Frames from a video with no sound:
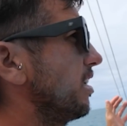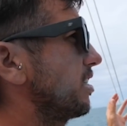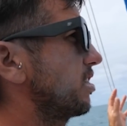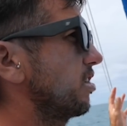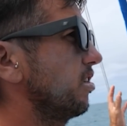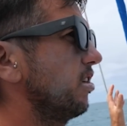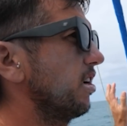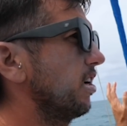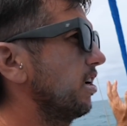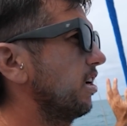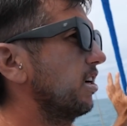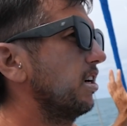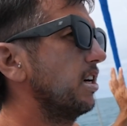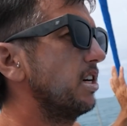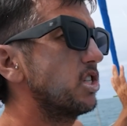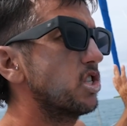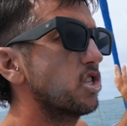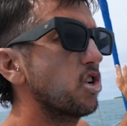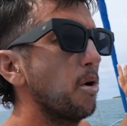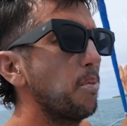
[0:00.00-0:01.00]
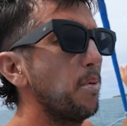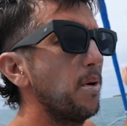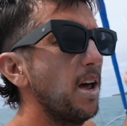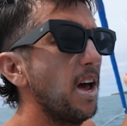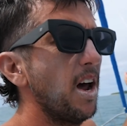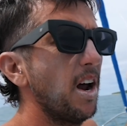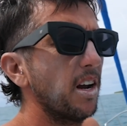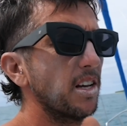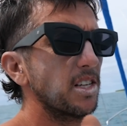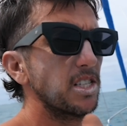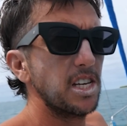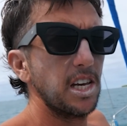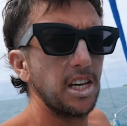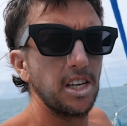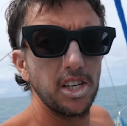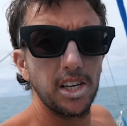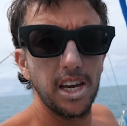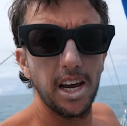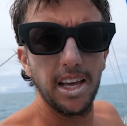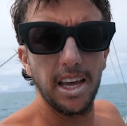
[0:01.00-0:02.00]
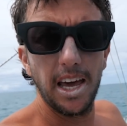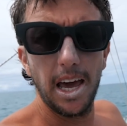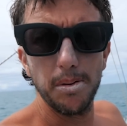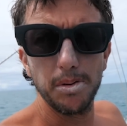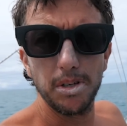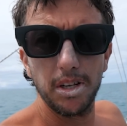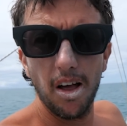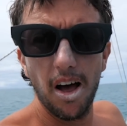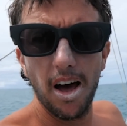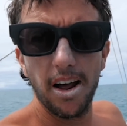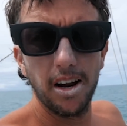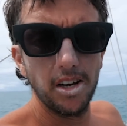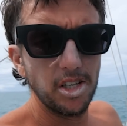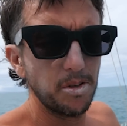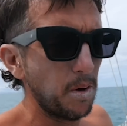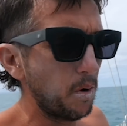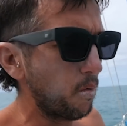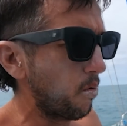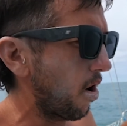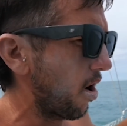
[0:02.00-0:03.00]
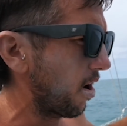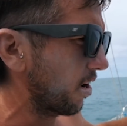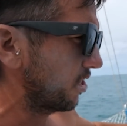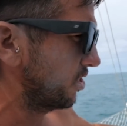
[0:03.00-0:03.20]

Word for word: it's sort of, it's dropping out. It's, getting heaps lighter. I was a bit worried